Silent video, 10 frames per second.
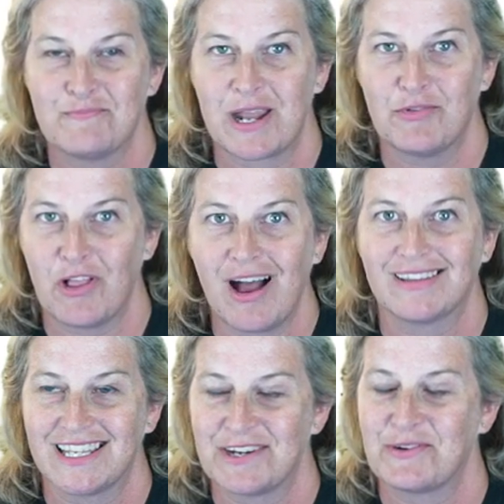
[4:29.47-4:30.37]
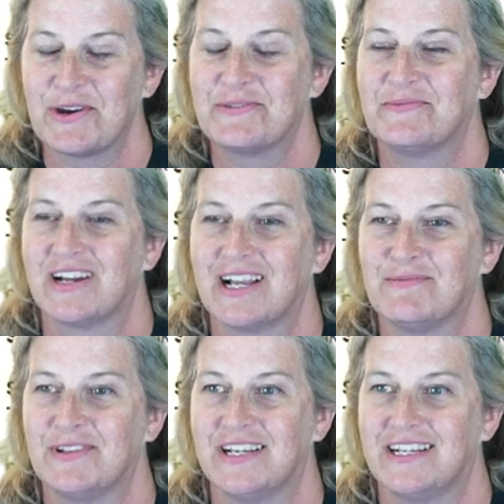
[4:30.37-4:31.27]
my blog that I wrote a, a
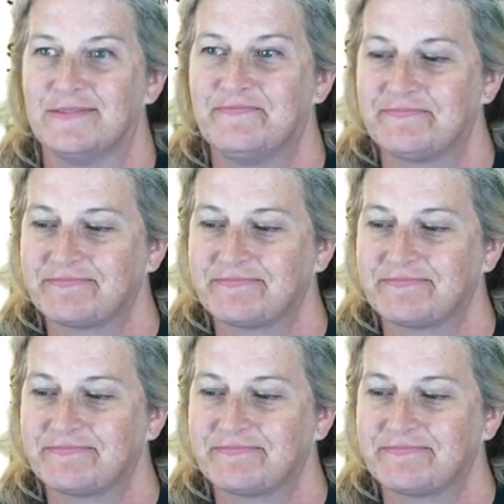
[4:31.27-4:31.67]
couple of